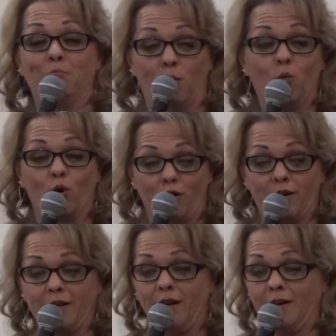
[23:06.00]

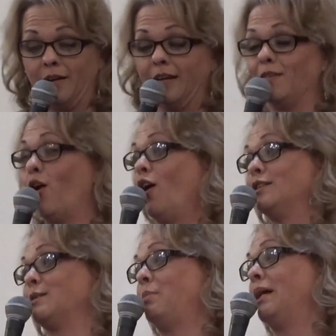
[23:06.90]
bored in the
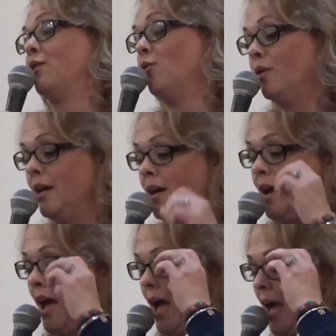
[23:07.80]
hospital.
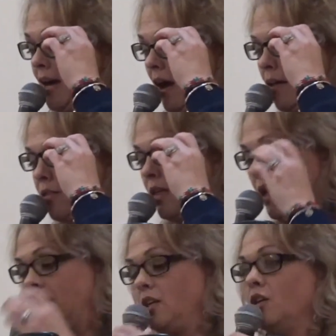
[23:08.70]
And I
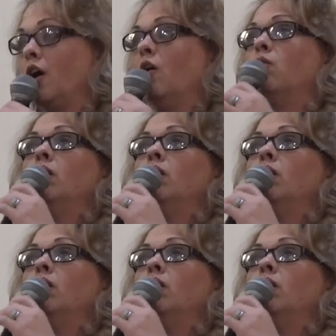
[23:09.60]
think, you know,